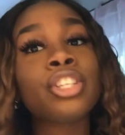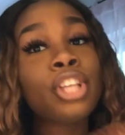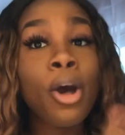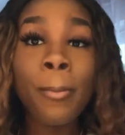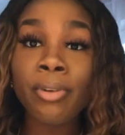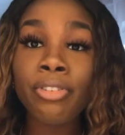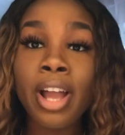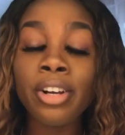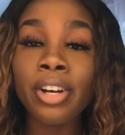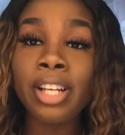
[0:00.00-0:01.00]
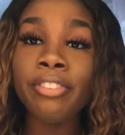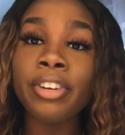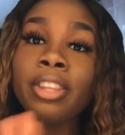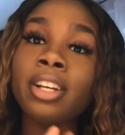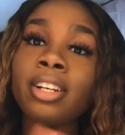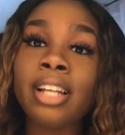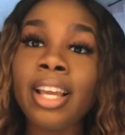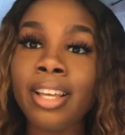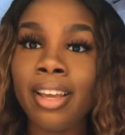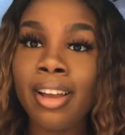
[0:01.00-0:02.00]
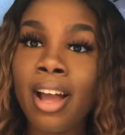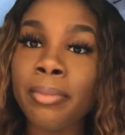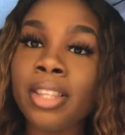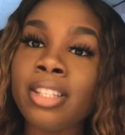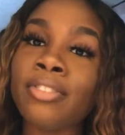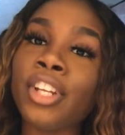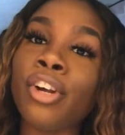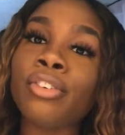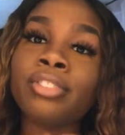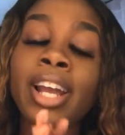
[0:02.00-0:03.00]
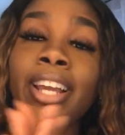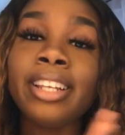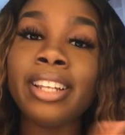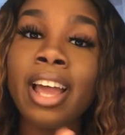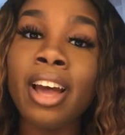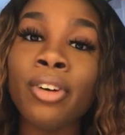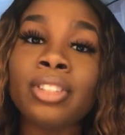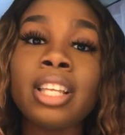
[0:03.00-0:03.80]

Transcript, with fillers: So before I go any further, like and comment this video right now.